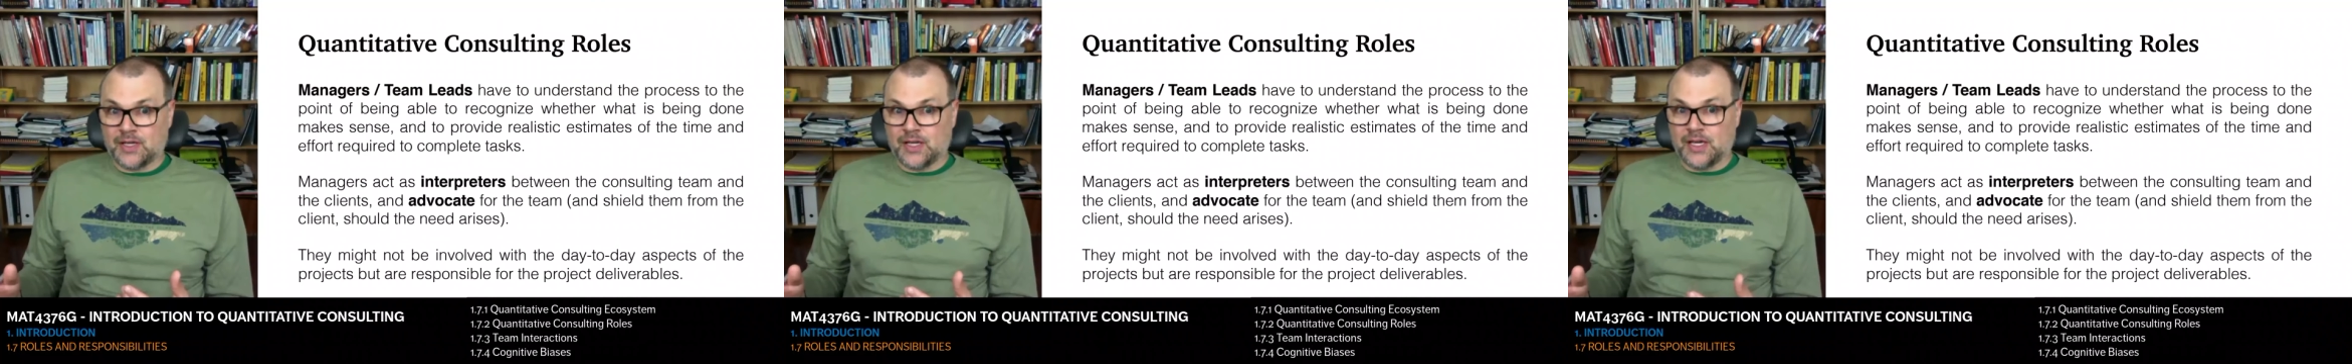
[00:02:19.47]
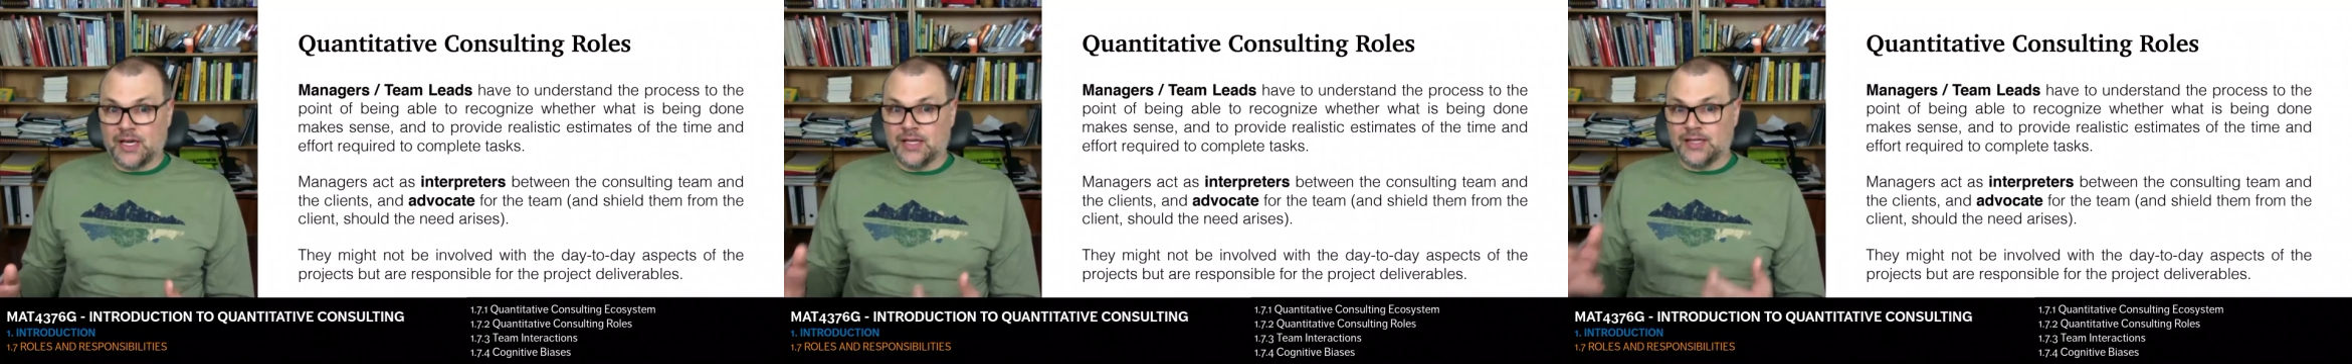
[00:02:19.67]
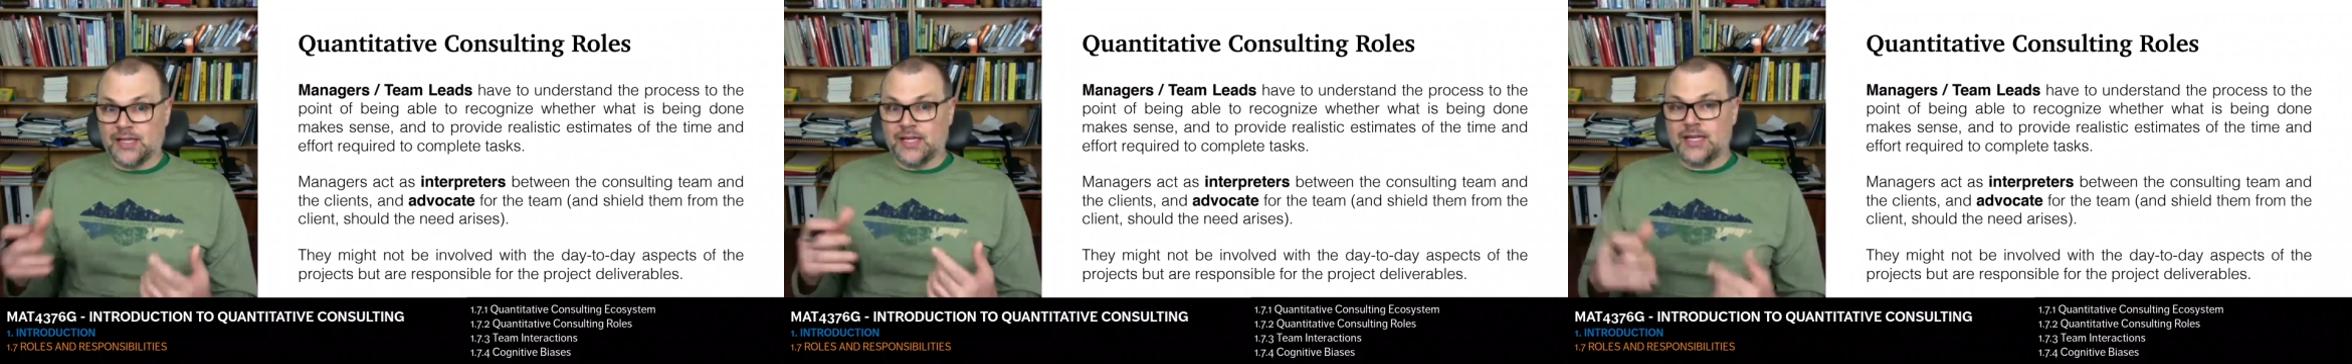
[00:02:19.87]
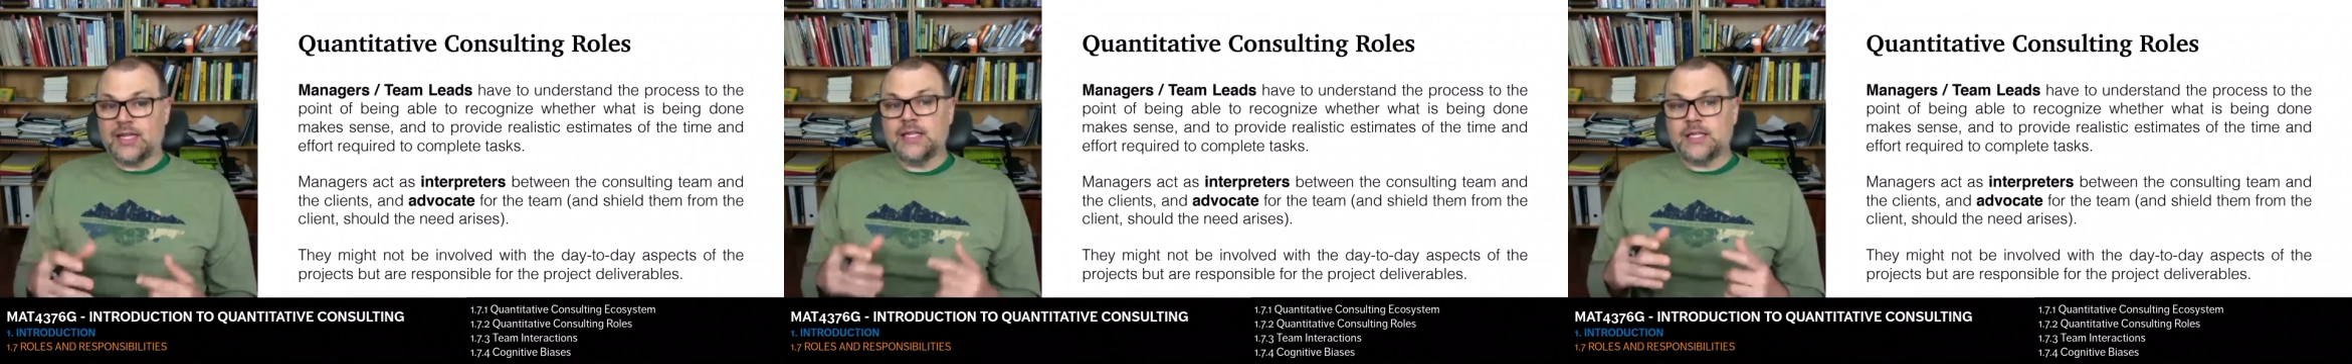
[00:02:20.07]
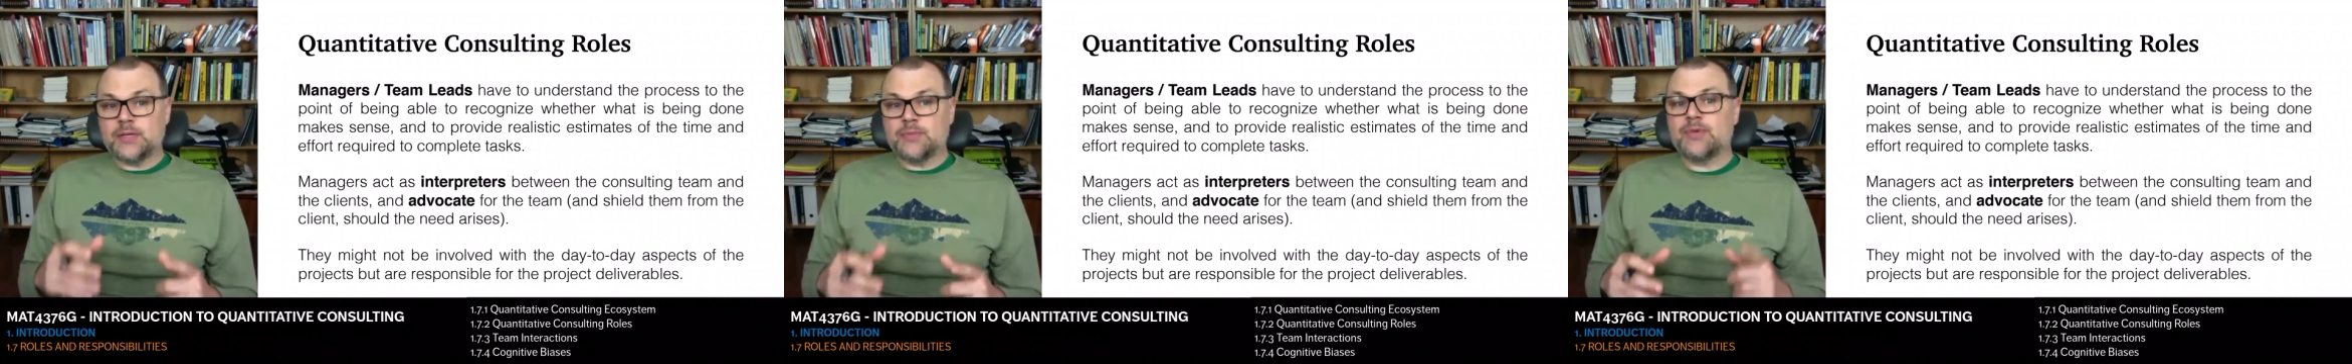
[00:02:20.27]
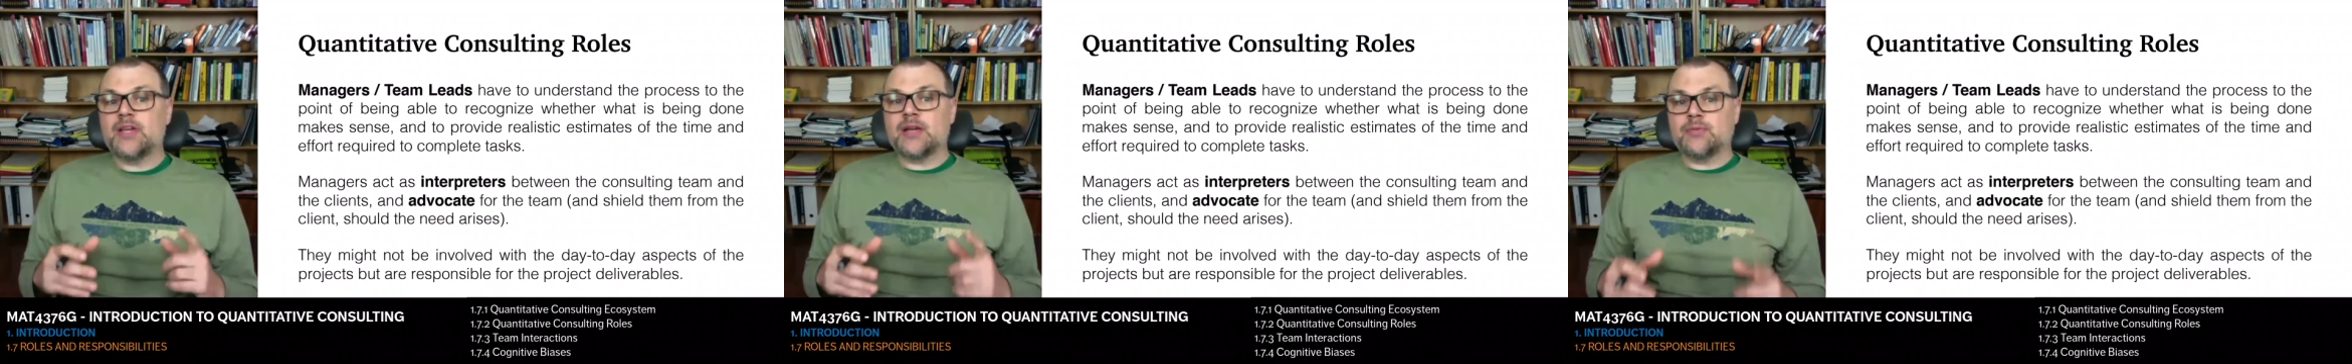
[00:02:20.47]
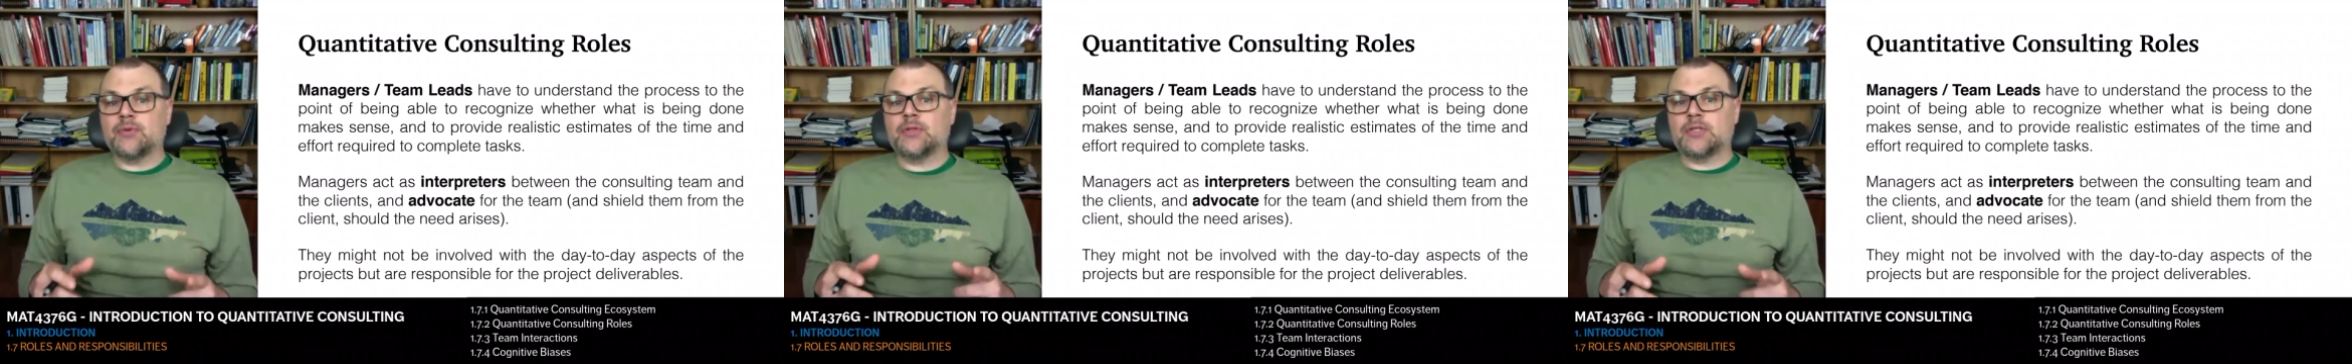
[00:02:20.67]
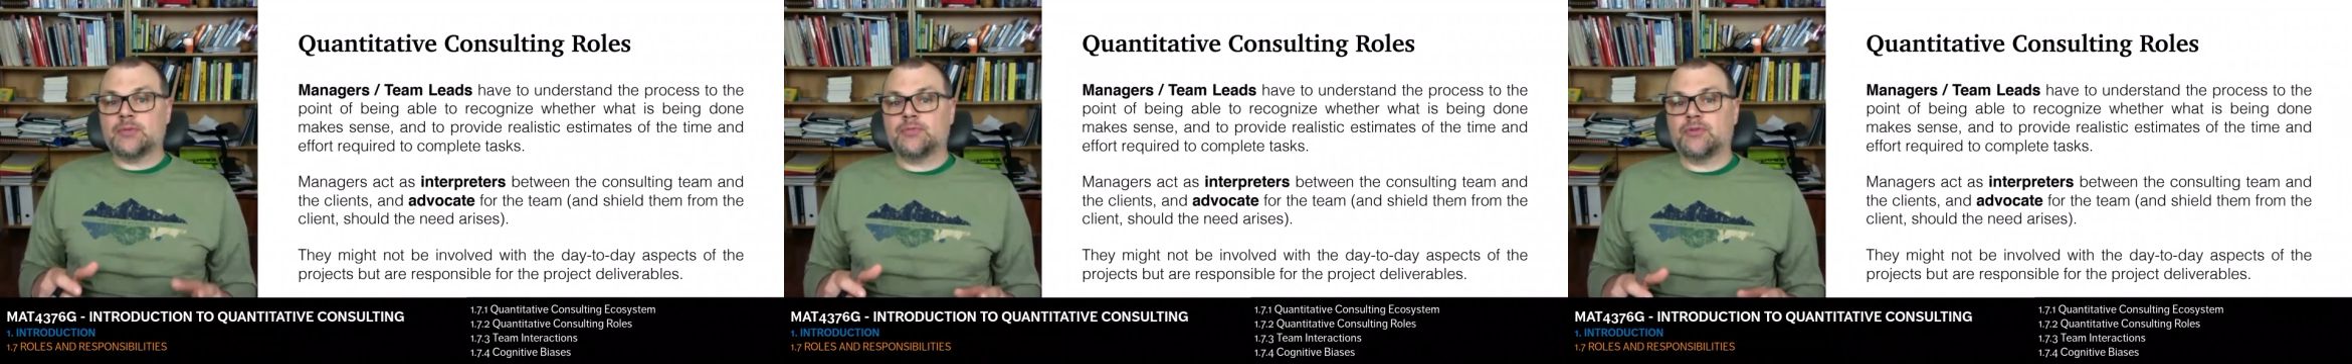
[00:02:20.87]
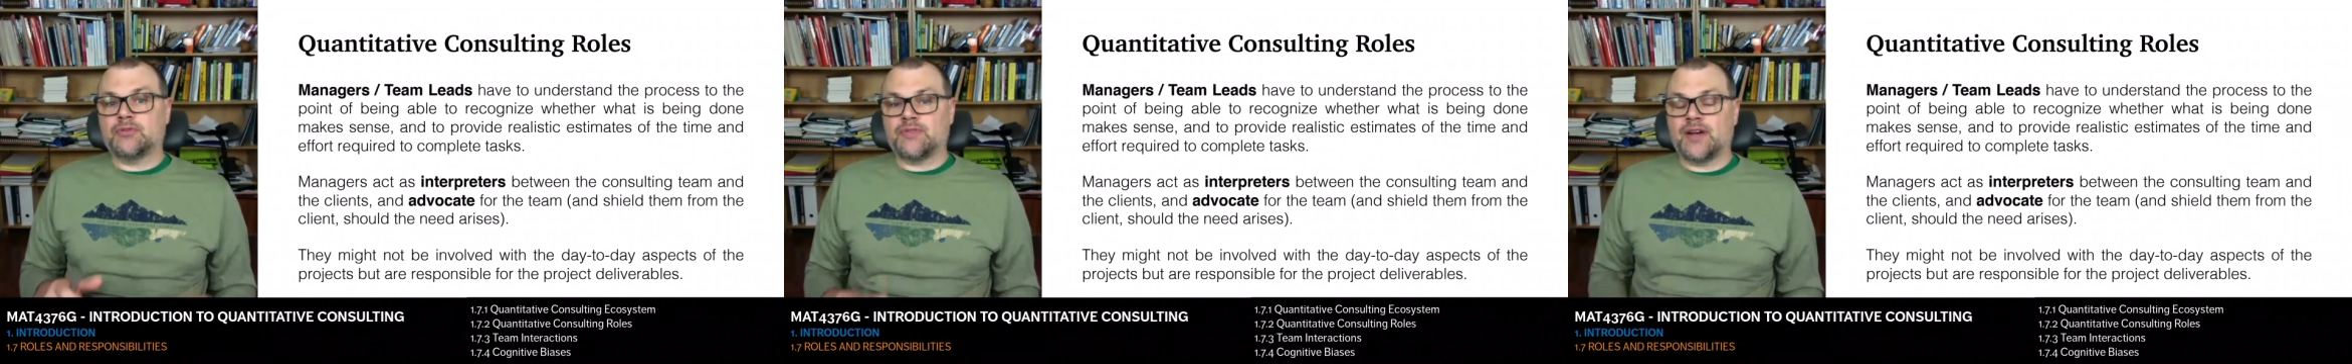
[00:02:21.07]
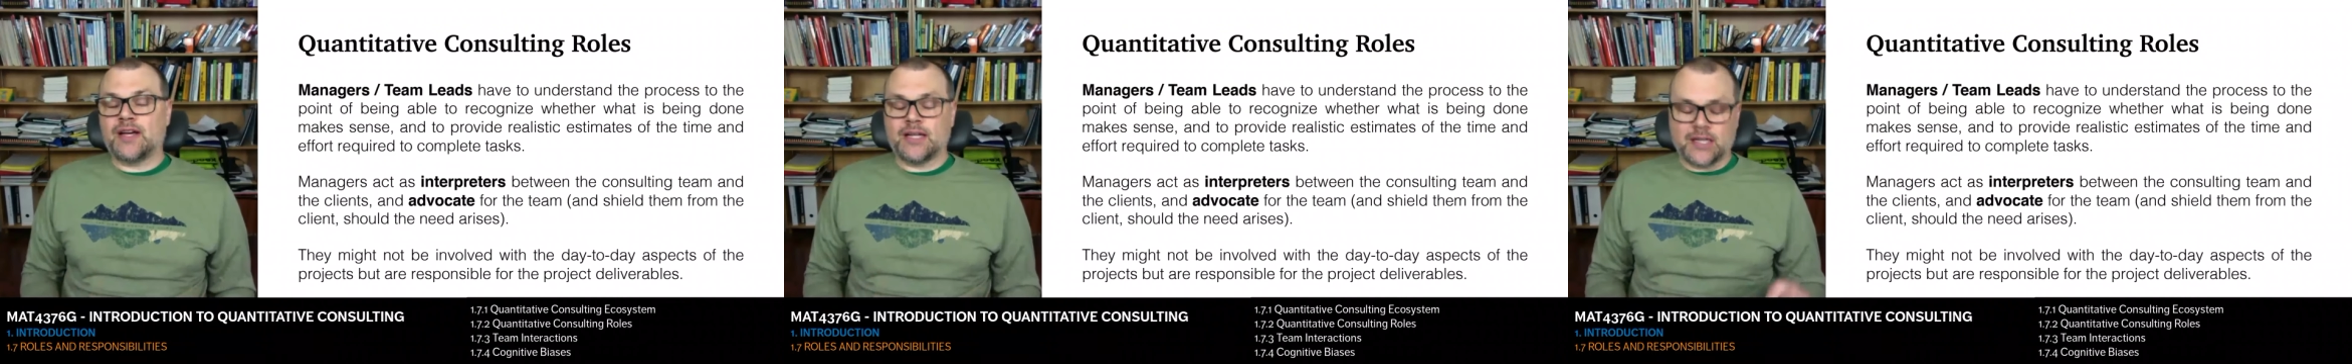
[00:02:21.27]
And they need to be able to
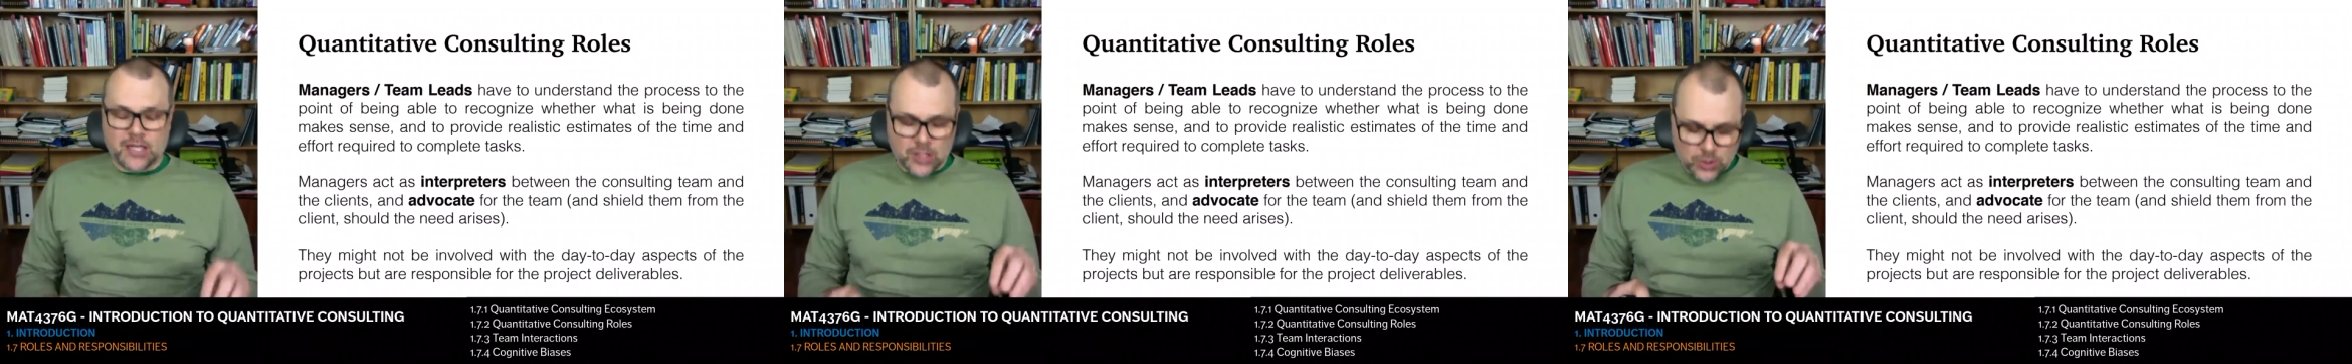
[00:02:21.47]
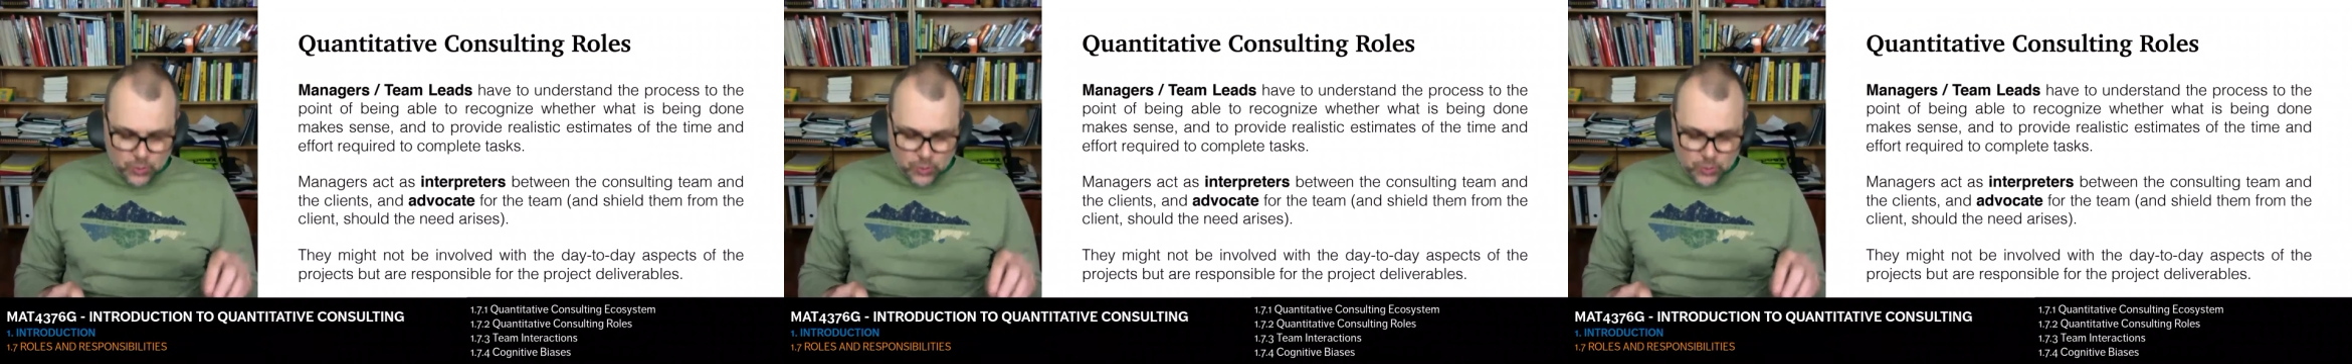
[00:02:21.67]
provide